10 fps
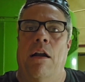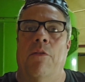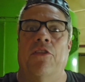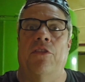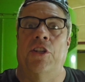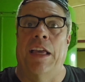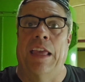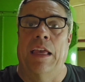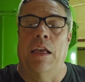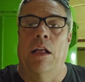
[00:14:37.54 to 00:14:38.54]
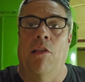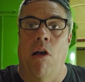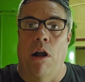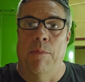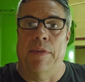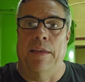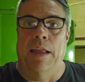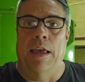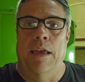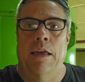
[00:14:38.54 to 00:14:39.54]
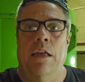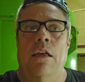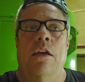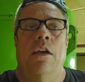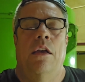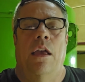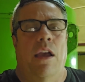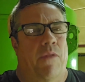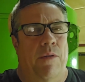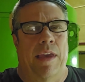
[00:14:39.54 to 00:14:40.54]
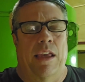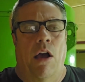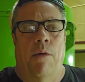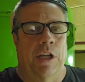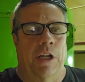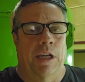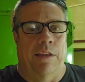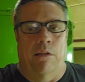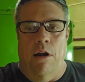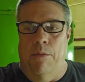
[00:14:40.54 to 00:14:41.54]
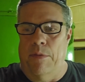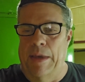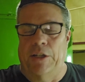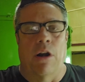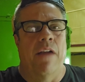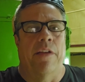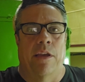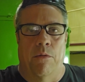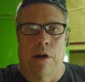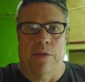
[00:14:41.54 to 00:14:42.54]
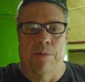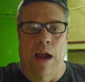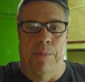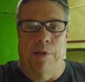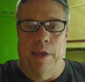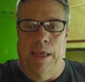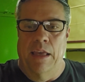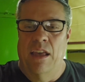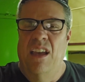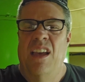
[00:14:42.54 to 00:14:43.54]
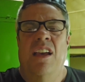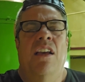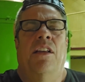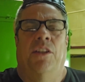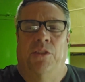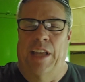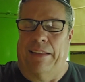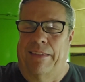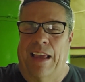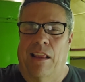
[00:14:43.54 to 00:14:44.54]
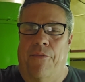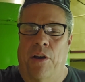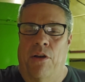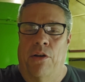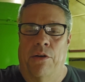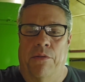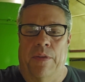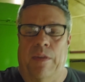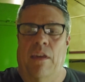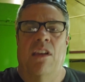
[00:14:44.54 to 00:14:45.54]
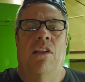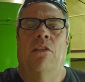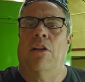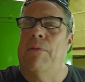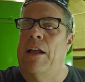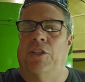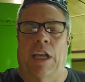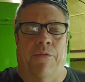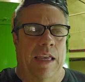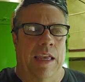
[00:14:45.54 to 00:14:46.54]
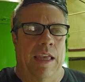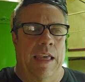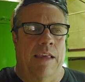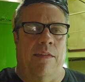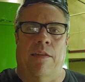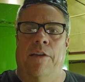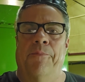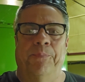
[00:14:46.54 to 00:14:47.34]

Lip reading: here, I was checking alarms today. Every week, always check the alarms to make sure everything works properly. Check the telephones, look around, check for leaks.